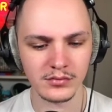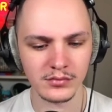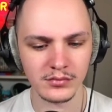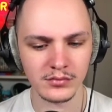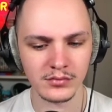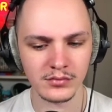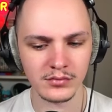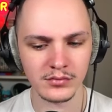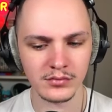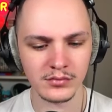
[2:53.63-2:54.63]

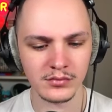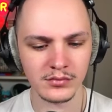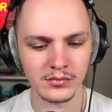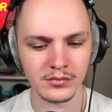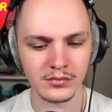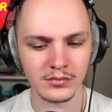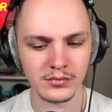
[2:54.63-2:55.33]
No one is speaking in this clip.